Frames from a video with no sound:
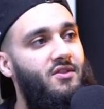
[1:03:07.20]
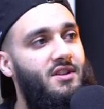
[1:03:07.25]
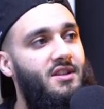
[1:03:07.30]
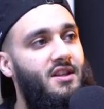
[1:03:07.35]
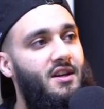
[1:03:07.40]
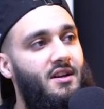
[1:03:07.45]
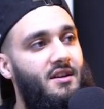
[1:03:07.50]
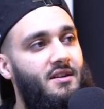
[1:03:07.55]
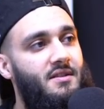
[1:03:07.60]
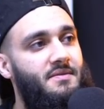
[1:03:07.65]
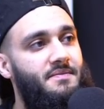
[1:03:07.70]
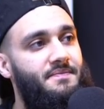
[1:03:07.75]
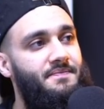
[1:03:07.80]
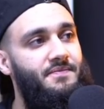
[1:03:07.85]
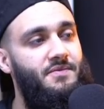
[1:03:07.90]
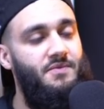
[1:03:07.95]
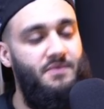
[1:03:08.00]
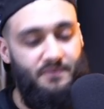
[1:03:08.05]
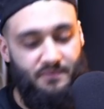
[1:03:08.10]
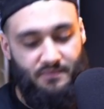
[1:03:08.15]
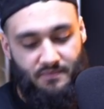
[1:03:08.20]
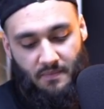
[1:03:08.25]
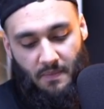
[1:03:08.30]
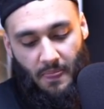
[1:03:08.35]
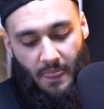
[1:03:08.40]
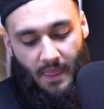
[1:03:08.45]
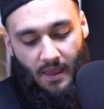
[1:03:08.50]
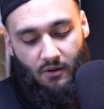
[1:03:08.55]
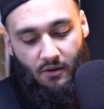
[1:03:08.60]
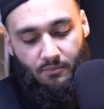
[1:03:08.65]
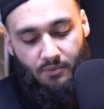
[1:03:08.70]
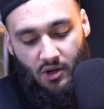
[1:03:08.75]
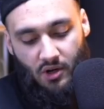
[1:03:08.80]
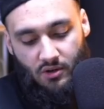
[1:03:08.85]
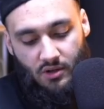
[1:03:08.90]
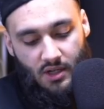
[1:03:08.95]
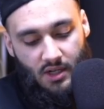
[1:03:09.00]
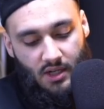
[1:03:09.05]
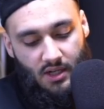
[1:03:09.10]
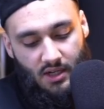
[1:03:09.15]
fresh. It was fresh. Bro,